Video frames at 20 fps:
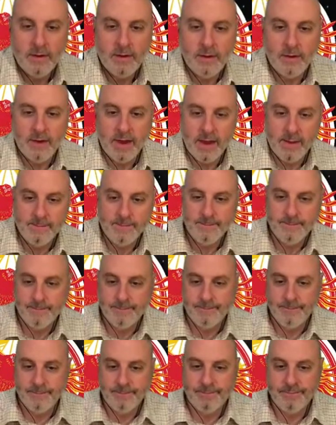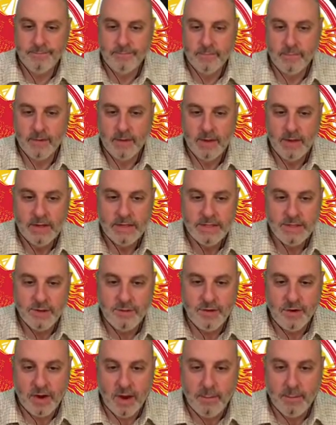Okay. So if
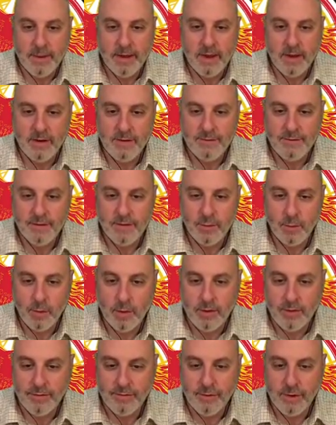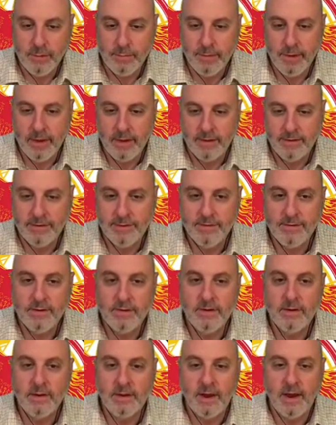you're coming here for the War of Three Peaks
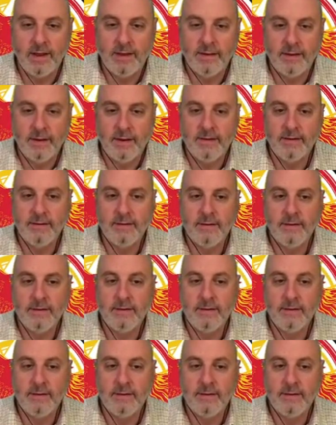content.